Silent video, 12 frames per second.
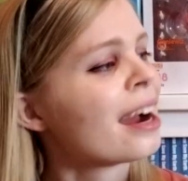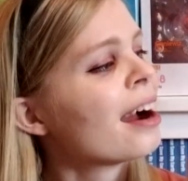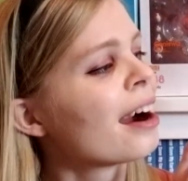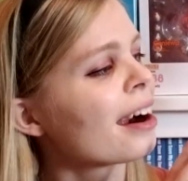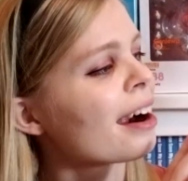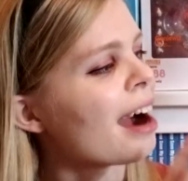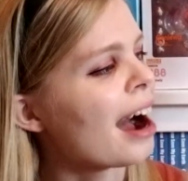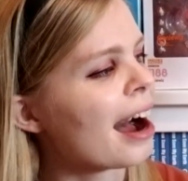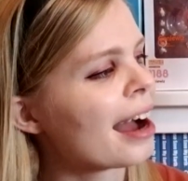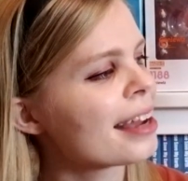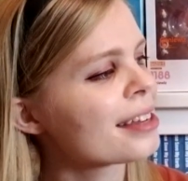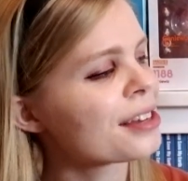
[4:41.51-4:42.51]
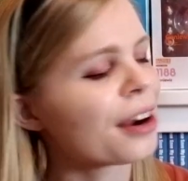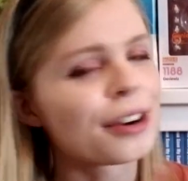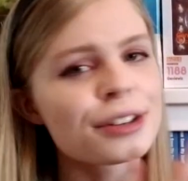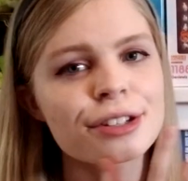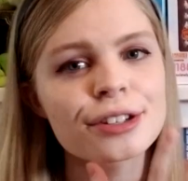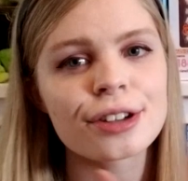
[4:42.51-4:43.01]
Her eyes are
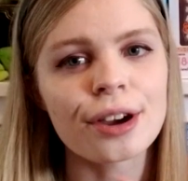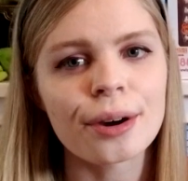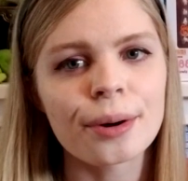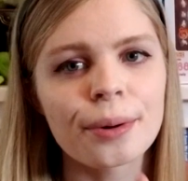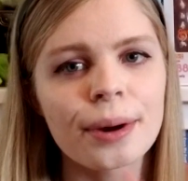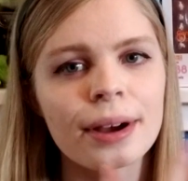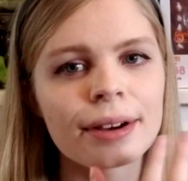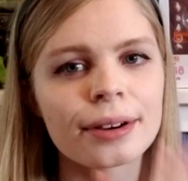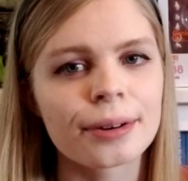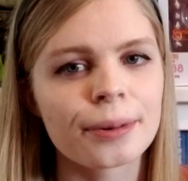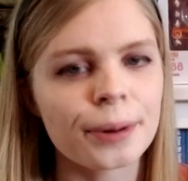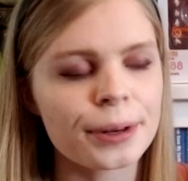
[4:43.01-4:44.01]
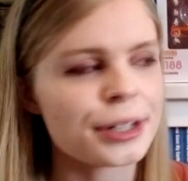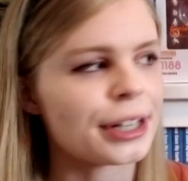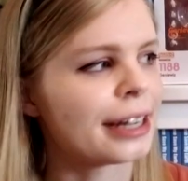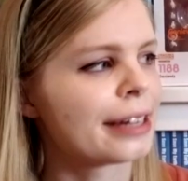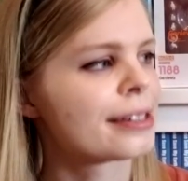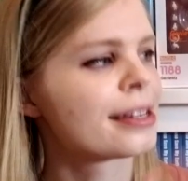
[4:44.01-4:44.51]
so
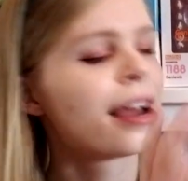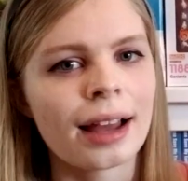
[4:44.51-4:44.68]
gorgeous.